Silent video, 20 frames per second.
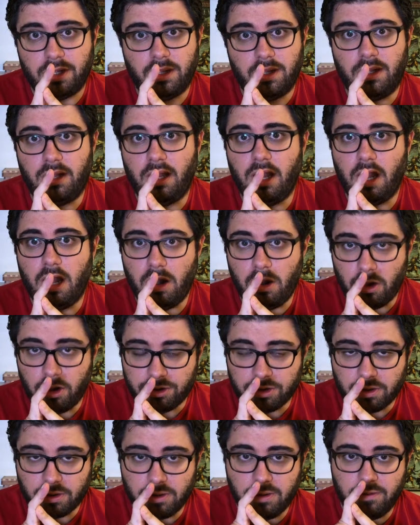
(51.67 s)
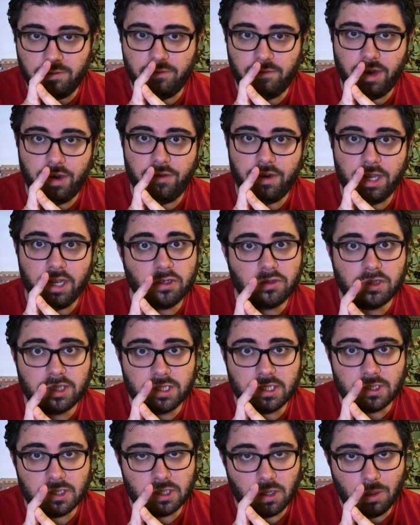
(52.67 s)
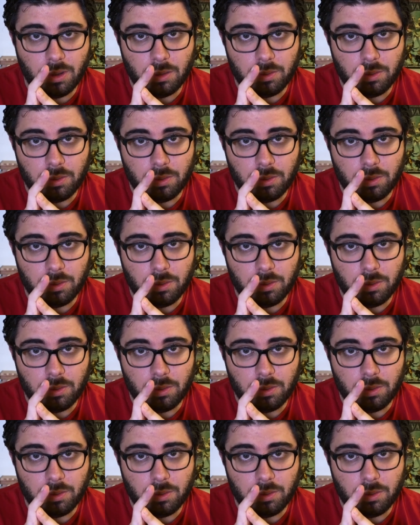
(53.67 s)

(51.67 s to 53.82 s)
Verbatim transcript: a lot of very interesting solar